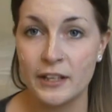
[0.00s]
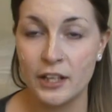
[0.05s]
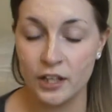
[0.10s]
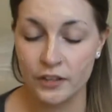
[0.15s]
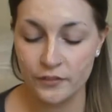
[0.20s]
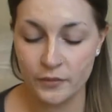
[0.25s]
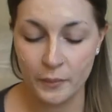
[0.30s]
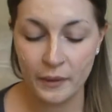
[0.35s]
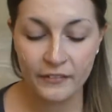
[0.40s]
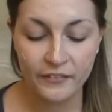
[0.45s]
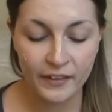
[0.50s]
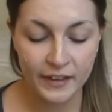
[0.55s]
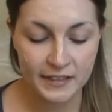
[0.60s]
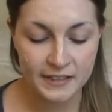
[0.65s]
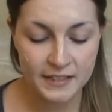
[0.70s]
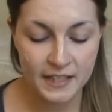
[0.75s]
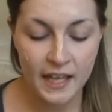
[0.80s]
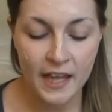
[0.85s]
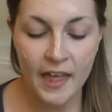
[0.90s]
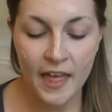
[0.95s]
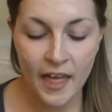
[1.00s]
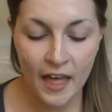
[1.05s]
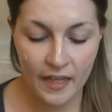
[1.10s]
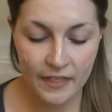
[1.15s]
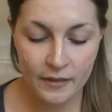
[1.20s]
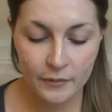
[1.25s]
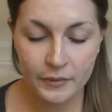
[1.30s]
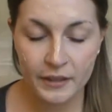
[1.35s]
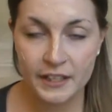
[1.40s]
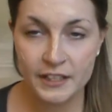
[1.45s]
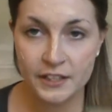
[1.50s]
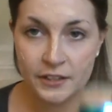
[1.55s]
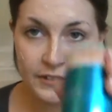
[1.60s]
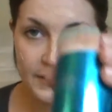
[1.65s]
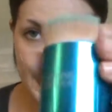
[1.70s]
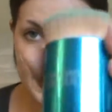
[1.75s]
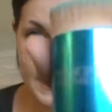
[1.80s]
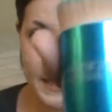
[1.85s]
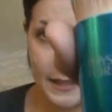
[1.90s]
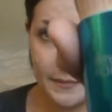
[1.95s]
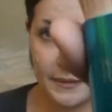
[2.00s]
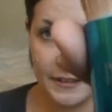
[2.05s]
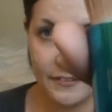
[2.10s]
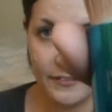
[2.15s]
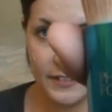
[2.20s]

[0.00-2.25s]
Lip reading: all over my face. And then what I do is I take my